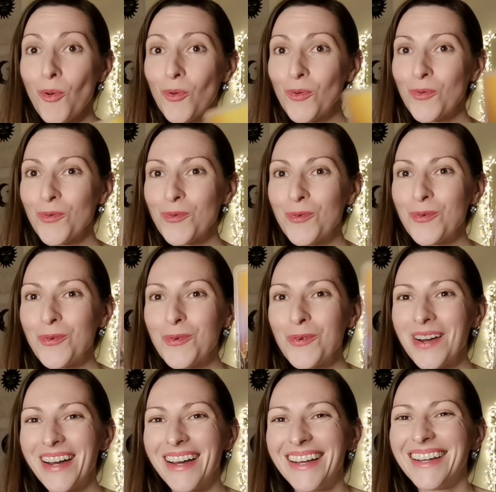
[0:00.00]

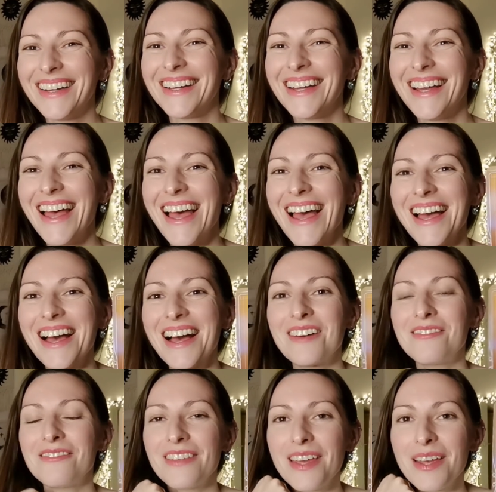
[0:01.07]
Ooh,
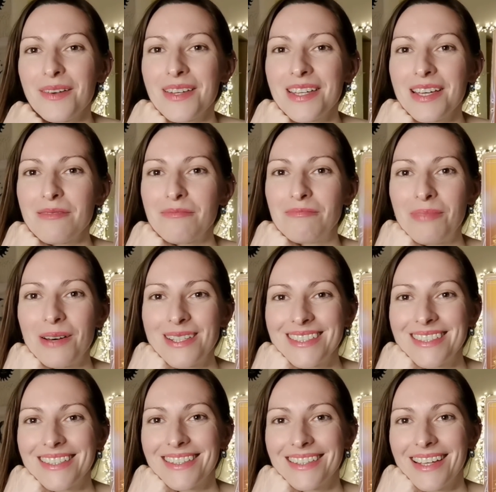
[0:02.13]
a very
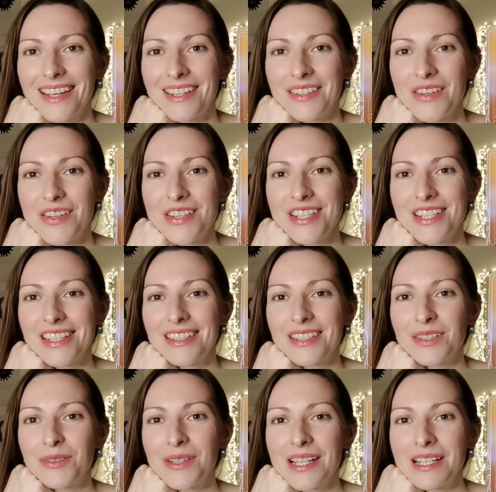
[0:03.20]
abundant energy, the
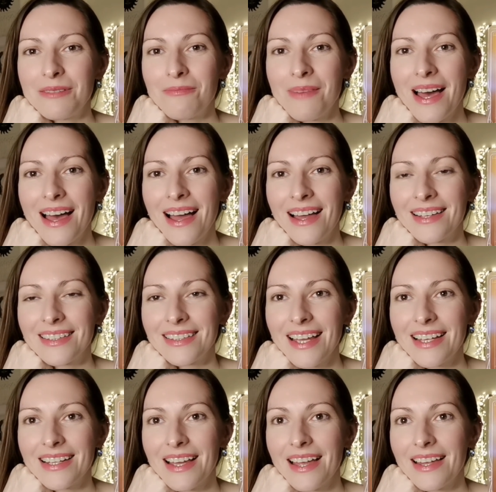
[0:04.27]
green man.
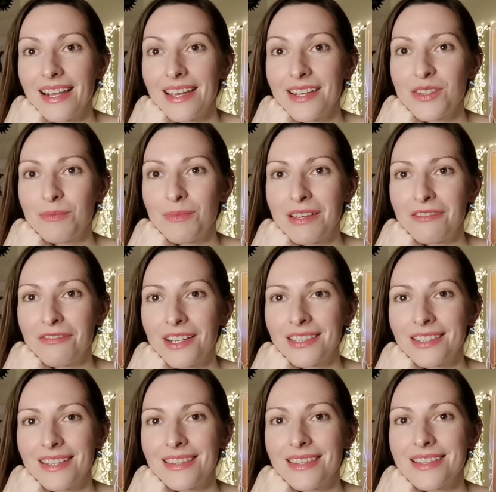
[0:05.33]
And I like to make
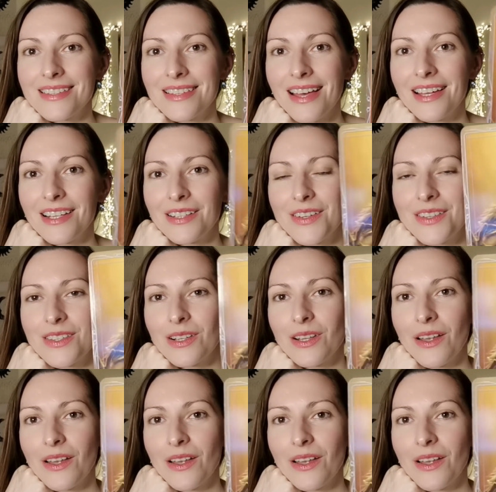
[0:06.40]
fun that this guy looks a